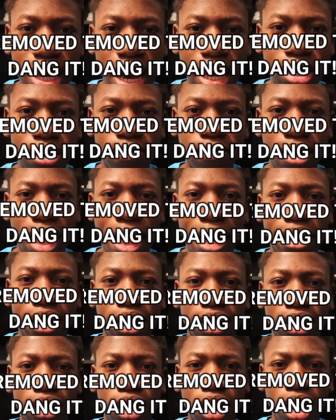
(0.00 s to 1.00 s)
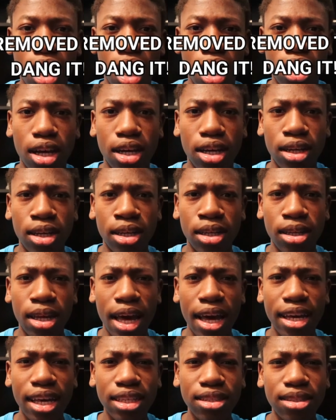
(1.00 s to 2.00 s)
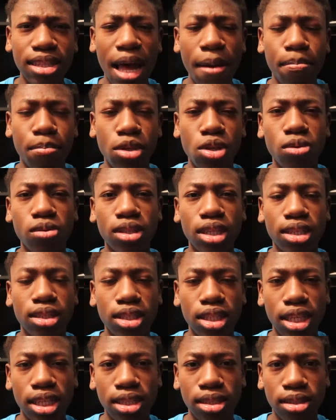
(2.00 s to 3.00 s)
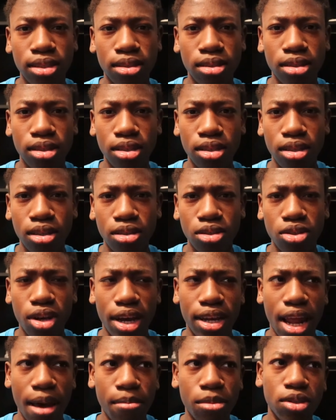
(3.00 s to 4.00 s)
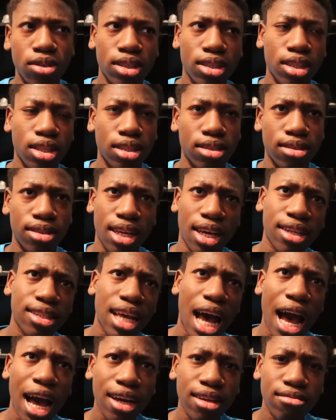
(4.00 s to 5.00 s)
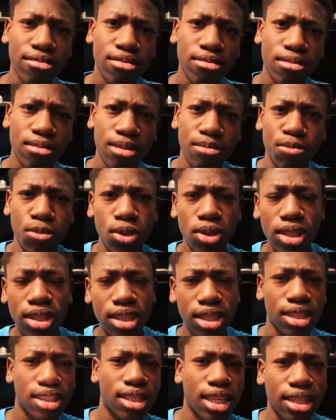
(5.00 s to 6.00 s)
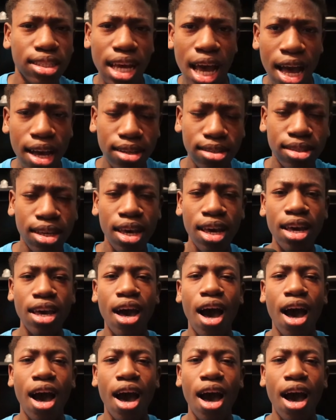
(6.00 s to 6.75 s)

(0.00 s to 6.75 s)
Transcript: kind of like, I guess not Musical.ly's. Sorry, not Musical.ly's, TikToks. Musical.ly's TikToks.